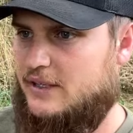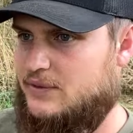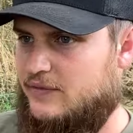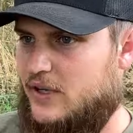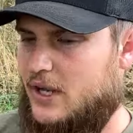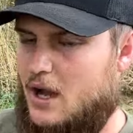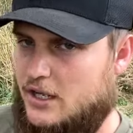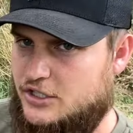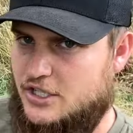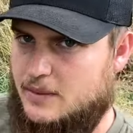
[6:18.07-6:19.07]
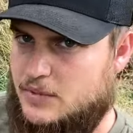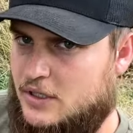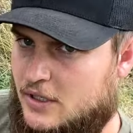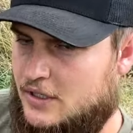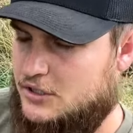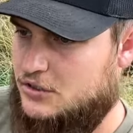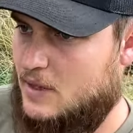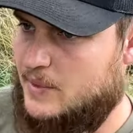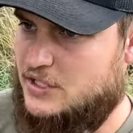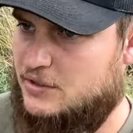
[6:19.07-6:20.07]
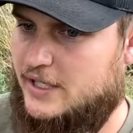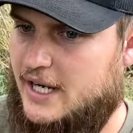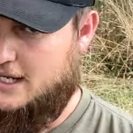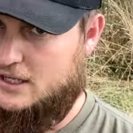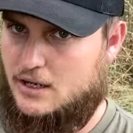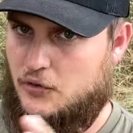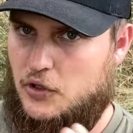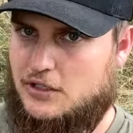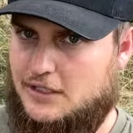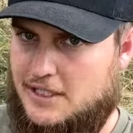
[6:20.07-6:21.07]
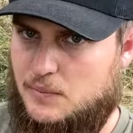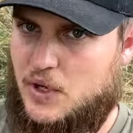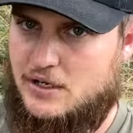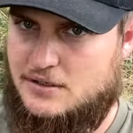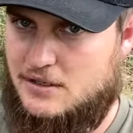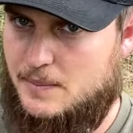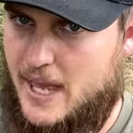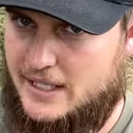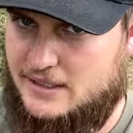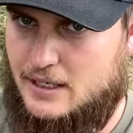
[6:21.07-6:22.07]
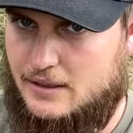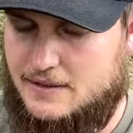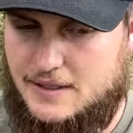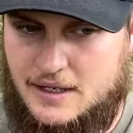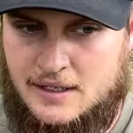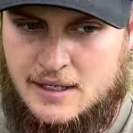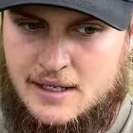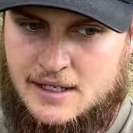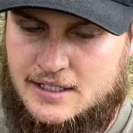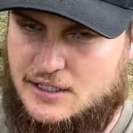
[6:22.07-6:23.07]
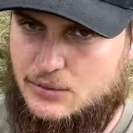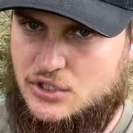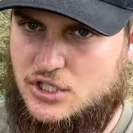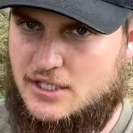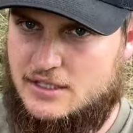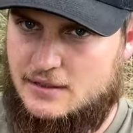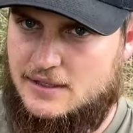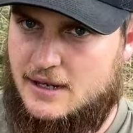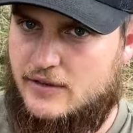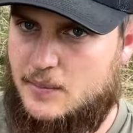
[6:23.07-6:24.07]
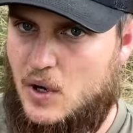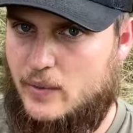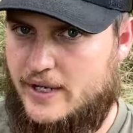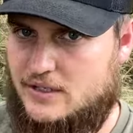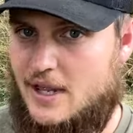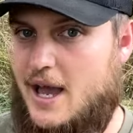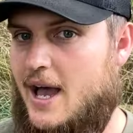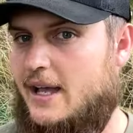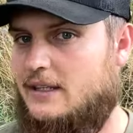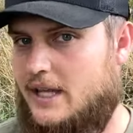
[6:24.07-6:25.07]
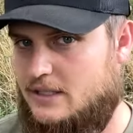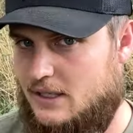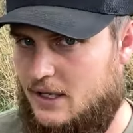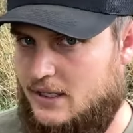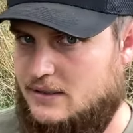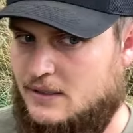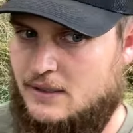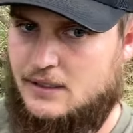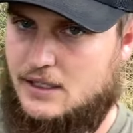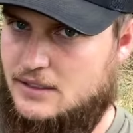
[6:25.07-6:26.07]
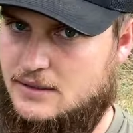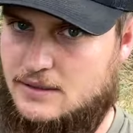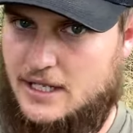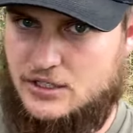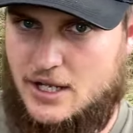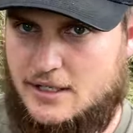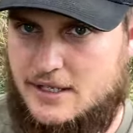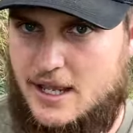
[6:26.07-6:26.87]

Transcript: It was a very odd shaped shrubby tree. And I cut off all the licking branches on the backside of this thing because it was just outside of the bow range that I like to hunt and take shots